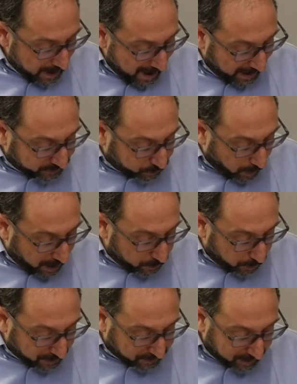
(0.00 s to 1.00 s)
XY
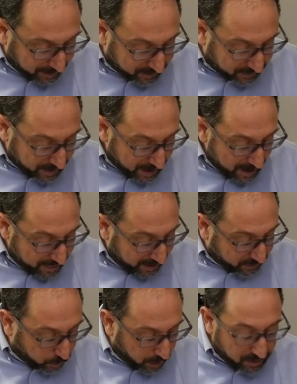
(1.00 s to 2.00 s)
resonance,
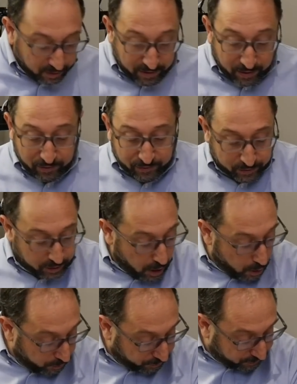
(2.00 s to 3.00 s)
that's whether there's
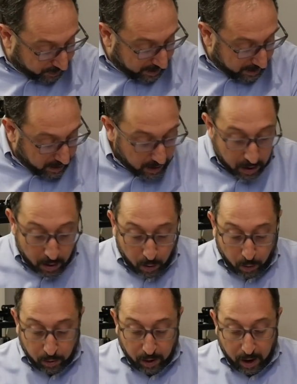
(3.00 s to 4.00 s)
ghosting
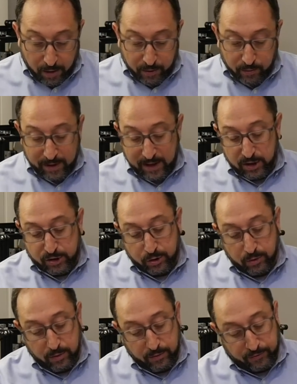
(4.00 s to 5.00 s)
or other
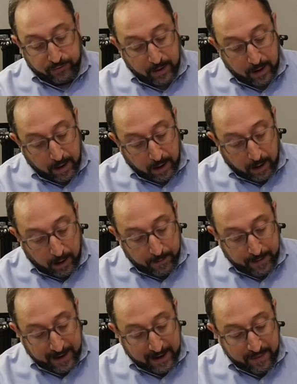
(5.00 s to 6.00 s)
issues
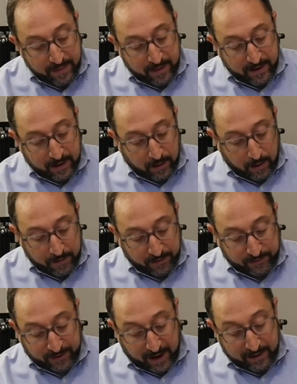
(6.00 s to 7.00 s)
uh, in the on the
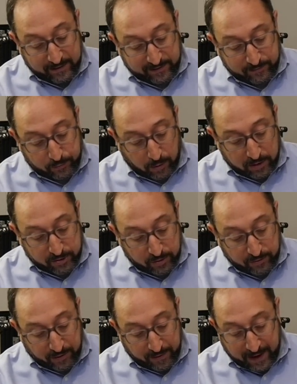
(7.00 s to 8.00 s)
side
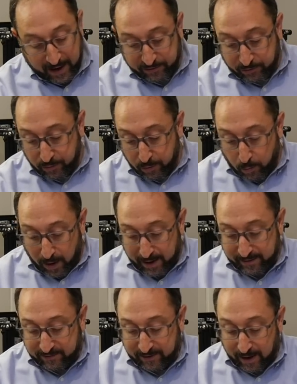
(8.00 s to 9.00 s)
structures on the X or the
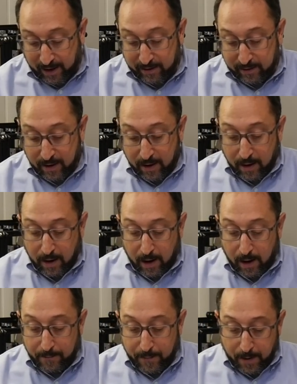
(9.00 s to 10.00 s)
Y side.
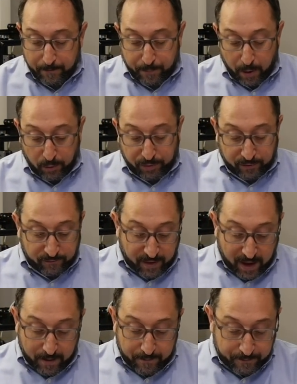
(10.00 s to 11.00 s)
Um, both of
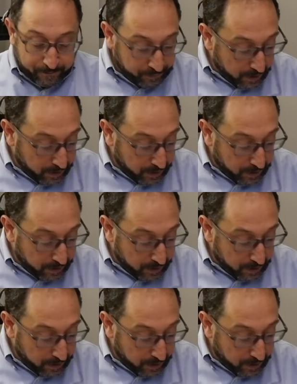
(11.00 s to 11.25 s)
them